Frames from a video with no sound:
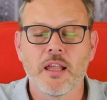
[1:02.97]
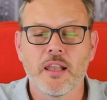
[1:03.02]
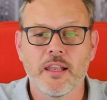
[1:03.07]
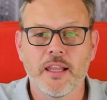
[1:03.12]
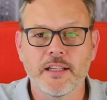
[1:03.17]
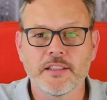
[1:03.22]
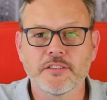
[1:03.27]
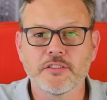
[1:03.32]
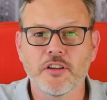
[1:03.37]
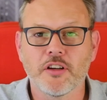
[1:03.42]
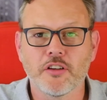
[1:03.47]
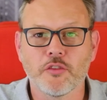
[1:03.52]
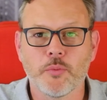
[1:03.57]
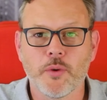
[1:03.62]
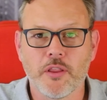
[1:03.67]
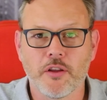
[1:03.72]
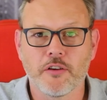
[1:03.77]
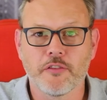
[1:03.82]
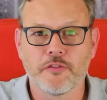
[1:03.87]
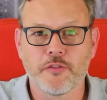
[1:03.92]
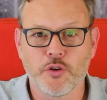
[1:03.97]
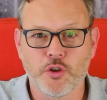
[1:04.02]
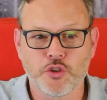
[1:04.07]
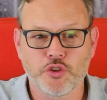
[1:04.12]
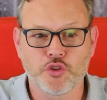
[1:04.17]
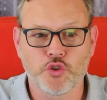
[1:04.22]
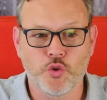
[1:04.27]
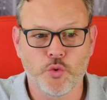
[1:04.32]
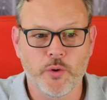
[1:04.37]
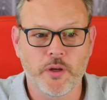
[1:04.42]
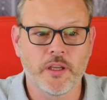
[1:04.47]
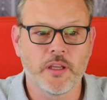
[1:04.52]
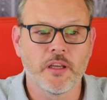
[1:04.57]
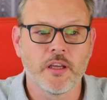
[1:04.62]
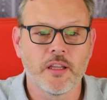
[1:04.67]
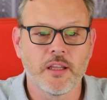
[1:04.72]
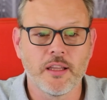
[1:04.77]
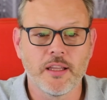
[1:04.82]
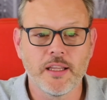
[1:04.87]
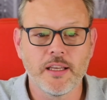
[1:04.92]
Let's start with our first story.
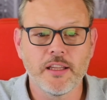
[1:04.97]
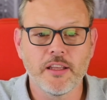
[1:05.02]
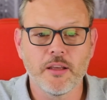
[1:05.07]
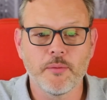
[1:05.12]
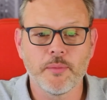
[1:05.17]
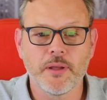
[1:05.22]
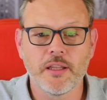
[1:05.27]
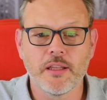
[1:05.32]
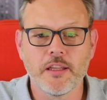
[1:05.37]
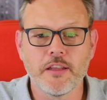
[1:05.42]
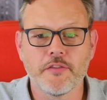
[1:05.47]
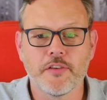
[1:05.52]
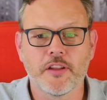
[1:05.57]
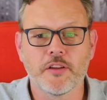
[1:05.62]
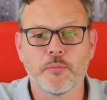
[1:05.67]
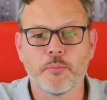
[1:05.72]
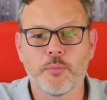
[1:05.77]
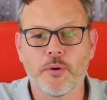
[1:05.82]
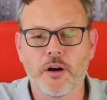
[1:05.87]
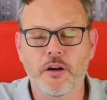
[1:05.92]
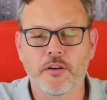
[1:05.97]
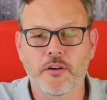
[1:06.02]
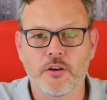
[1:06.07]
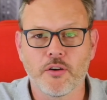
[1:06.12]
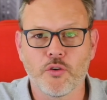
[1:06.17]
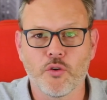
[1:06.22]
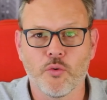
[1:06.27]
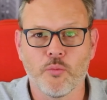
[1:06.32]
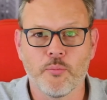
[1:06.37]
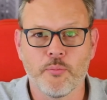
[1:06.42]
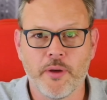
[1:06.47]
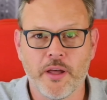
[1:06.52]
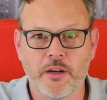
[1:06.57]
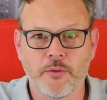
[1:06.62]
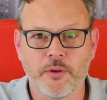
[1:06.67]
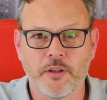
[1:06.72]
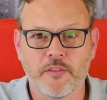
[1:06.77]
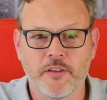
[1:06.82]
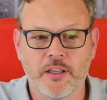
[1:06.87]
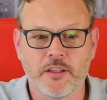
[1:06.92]
Lilium and Livent partner on
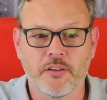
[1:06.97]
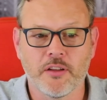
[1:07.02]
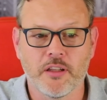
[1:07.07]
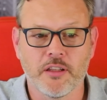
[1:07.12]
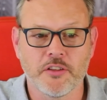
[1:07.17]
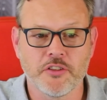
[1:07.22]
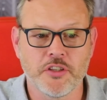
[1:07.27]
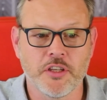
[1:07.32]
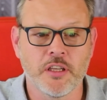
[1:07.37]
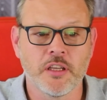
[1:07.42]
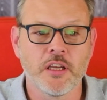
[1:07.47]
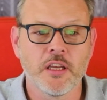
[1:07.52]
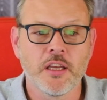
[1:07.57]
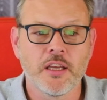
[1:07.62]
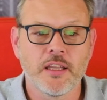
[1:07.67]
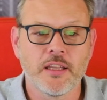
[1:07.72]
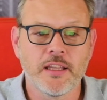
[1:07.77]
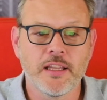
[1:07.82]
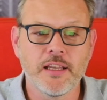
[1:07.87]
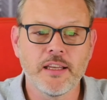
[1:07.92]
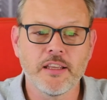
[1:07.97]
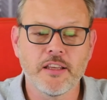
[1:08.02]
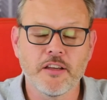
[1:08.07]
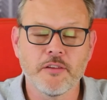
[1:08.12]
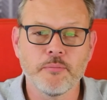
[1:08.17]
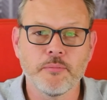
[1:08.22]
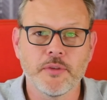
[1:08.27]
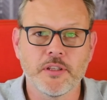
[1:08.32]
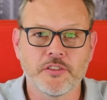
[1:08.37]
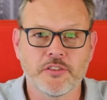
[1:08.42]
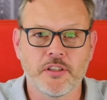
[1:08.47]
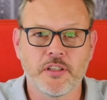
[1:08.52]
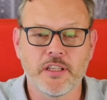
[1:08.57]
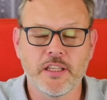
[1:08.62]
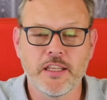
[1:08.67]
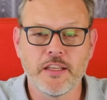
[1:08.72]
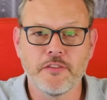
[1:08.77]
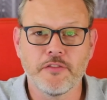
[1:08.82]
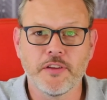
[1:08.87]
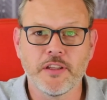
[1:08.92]
battery technology. Lilium is an
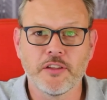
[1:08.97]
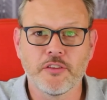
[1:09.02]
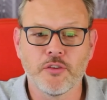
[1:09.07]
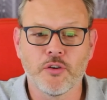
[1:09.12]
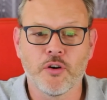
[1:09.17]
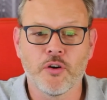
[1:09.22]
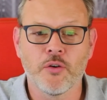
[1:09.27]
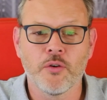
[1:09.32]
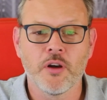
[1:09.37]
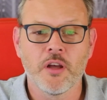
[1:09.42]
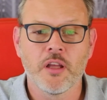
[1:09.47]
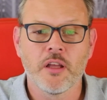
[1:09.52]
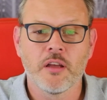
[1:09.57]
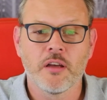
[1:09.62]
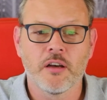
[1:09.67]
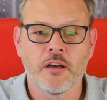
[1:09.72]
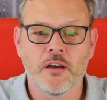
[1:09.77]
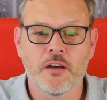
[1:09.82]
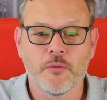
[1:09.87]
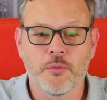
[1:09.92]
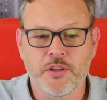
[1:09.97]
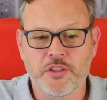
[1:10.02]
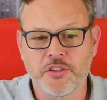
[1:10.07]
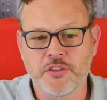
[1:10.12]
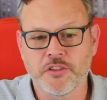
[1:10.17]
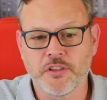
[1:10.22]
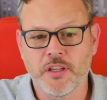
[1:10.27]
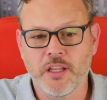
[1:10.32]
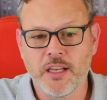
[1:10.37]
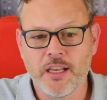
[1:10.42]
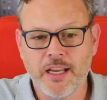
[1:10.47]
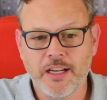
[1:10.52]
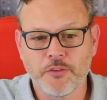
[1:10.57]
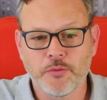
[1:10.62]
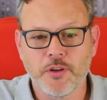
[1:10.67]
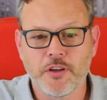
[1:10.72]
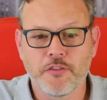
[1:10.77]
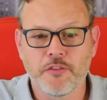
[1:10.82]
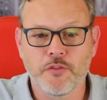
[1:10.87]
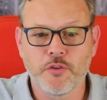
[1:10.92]
eVTOL, which is an
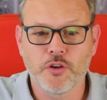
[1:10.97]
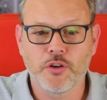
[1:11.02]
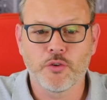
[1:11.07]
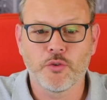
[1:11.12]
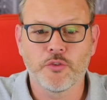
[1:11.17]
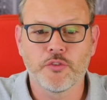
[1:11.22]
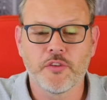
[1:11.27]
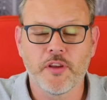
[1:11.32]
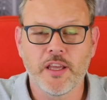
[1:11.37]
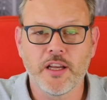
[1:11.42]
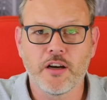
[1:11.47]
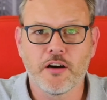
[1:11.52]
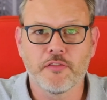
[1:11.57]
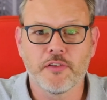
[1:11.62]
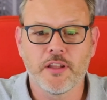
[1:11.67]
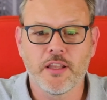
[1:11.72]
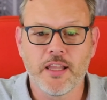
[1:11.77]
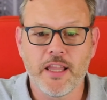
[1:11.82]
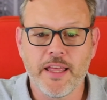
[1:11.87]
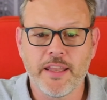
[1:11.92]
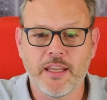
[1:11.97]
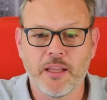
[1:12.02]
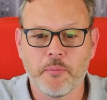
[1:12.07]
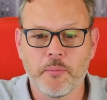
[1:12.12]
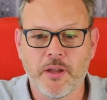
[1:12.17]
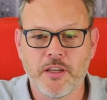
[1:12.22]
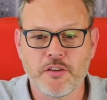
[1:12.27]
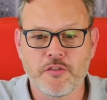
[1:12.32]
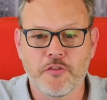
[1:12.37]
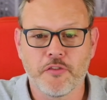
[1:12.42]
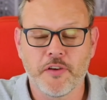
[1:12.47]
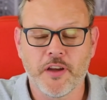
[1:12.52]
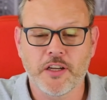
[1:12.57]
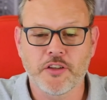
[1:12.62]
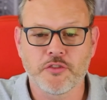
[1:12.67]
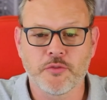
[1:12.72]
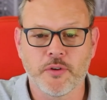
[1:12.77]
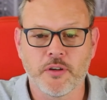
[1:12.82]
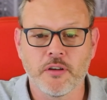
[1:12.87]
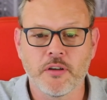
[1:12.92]
electric vertical takeoff and landing
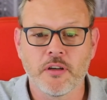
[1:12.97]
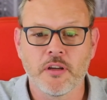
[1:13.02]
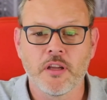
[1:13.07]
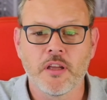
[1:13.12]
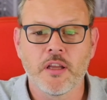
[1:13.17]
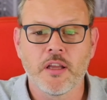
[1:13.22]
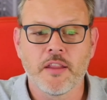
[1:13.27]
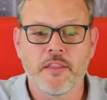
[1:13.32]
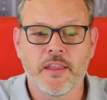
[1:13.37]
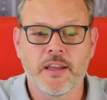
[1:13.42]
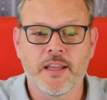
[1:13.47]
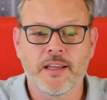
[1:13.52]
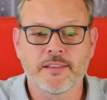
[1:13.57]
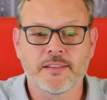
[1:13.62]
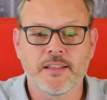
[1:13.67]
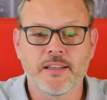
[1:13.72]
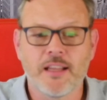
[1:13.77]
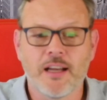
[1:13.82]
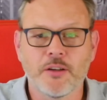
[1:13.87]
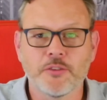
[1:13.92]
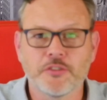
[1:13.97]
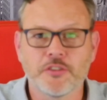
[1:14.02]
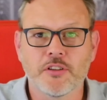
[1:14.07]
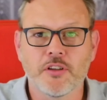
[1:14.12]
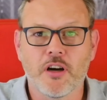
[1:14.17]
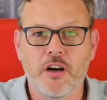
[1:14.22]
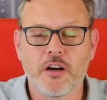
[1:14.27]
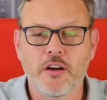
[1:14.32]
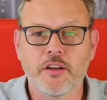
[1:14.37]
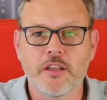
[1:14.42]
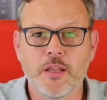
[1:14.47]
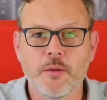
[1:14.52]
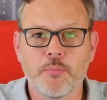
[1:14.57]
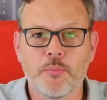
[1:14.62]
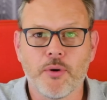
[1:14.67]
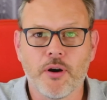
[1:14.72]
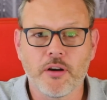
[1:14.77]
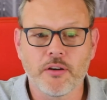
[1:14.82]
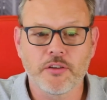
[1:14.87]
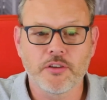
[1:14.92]
manufacturer that has announced an R&D
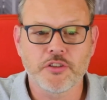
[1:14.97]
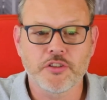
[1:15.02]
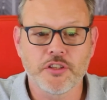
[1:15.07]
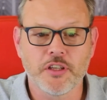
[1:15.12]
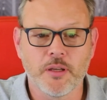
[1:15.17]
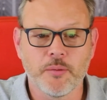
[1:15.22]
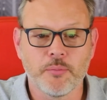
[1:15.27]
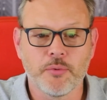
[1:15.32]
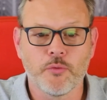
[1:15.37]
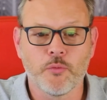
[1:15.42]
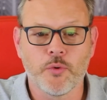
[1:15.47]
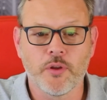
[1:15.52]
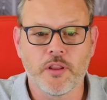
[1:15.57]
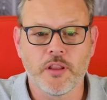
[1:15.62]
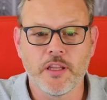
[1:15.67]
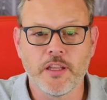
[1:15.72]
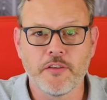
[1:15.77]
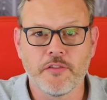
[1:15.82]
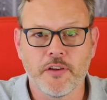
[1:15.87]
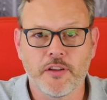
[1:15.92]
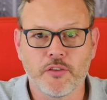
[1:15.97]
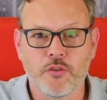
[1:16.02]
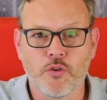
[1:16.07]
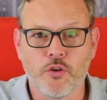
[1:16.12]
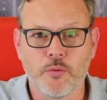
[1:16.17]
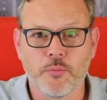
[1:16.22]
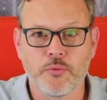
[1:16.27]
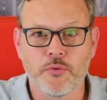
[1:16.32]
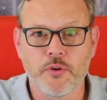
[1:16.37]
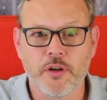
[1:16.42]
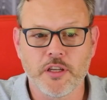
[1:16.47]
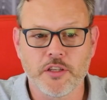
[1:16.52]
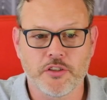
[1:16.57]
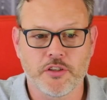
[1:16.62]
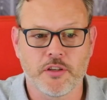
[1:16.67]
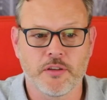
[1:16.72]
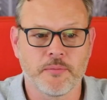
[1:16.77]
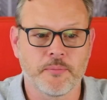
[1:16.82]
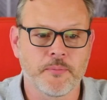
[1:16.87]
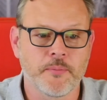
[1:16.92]
partnership with Livent
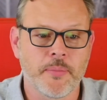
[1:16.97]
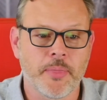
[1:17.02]
Corporation.